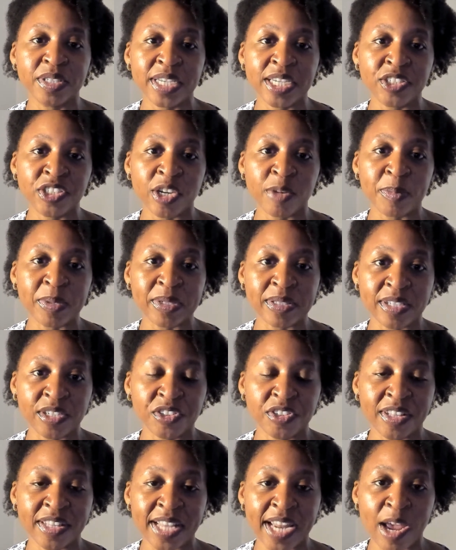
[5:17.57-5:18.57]
teaching
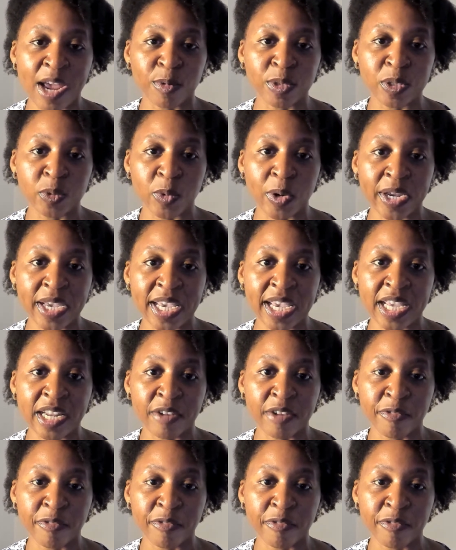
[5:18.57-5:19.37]
position that I was working in